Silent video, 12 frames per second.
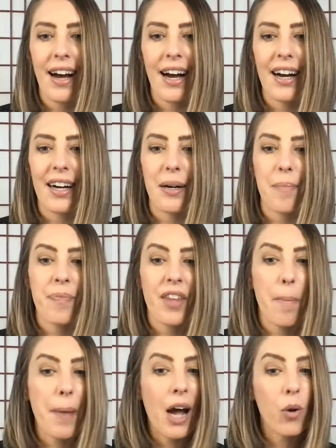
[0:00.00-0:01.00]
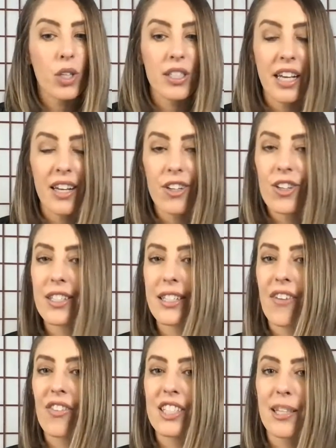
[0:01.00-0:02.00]
A power sander is
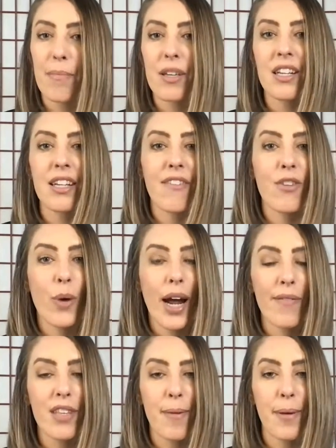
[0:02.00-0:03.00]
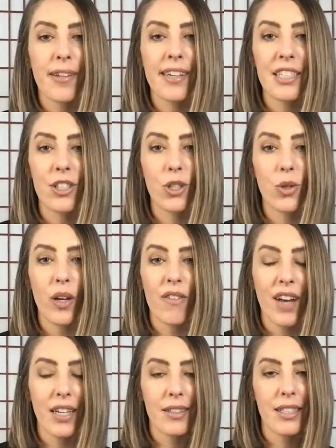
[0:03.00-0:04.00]
definitely something, if you have the ability to
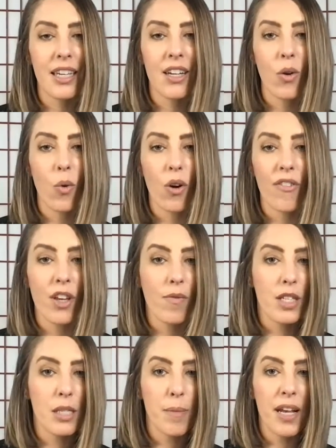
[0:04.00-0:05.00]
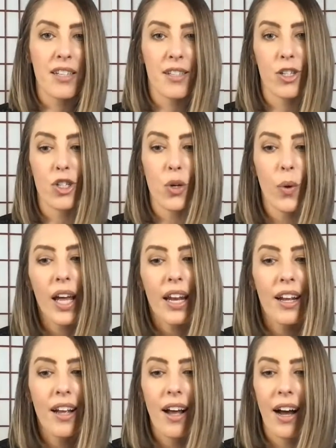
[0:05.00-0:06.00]
invest in, or if you have the space to do
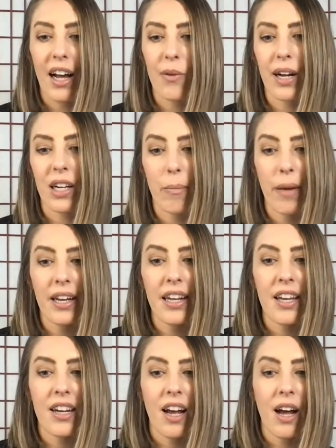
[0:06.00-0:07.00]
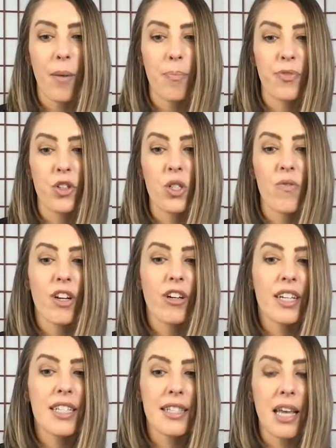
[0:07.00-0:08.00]
it, I recommend it. Just
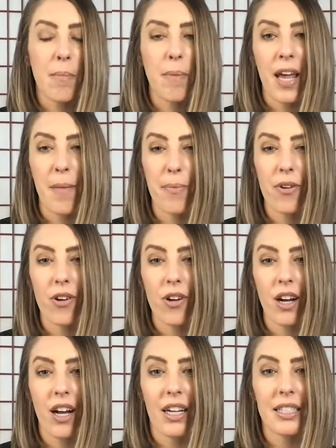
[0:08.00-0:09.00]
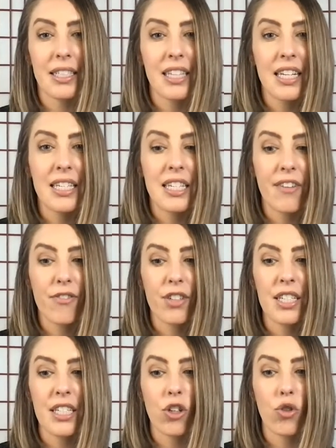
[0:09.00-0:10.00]
various sandpaper in
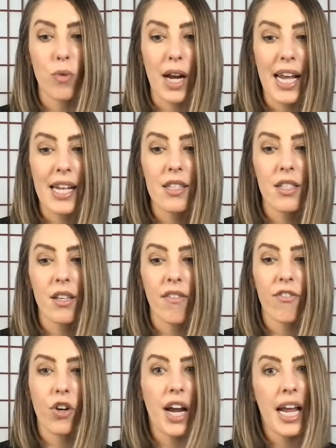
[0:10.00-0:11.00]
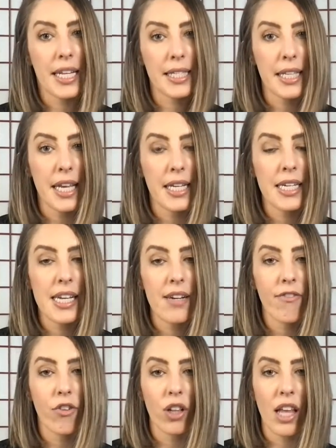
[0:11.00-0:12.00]
different grades for hand
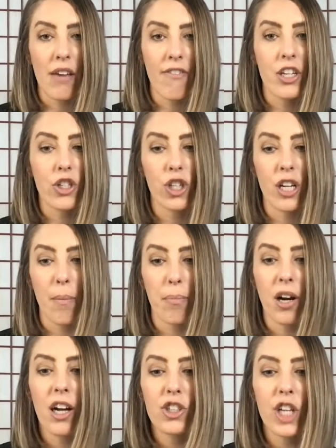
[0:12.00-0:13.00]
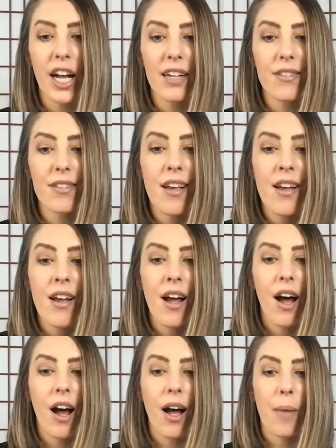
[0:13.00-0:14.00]
sanding, for like finishing up projects.
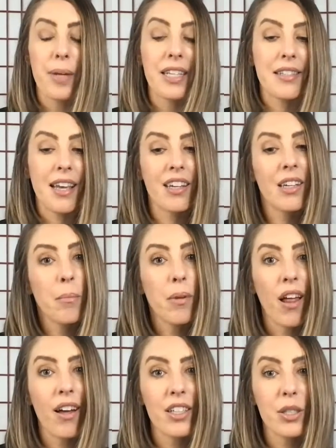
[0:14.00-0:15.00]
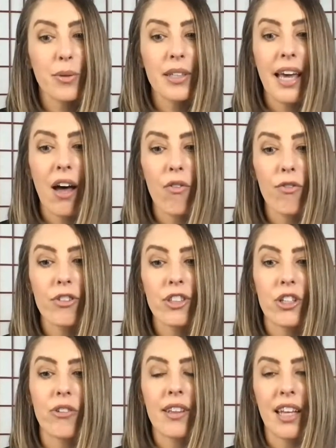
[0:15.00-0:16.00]
A sanding block is really helpful,
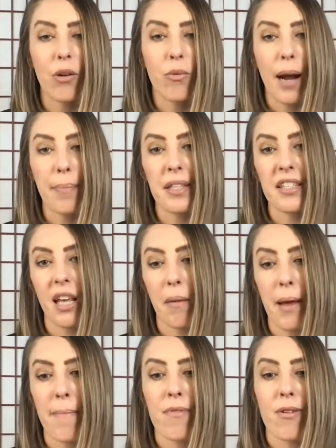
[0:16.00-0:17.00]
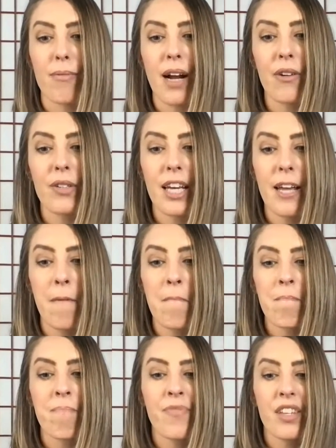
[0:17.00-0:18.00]
and you can like wrap the sandpaper around it.
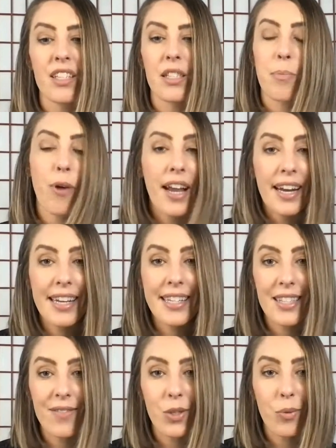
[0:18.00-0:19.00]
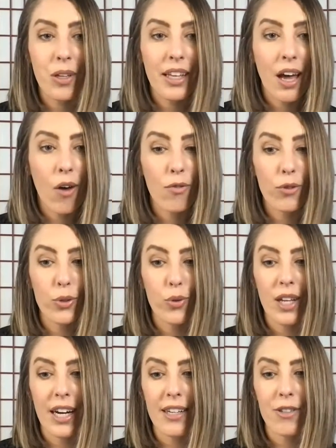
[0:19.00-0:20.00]
Spray adhesive is a really helpful tool
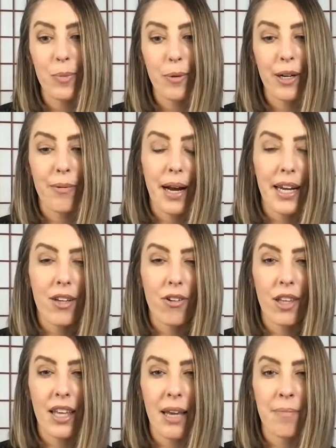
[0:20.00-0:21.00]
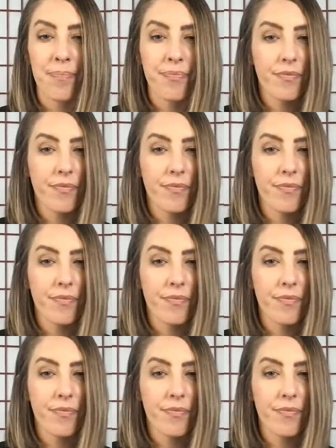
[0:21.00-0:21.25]
that I use pretty regularly.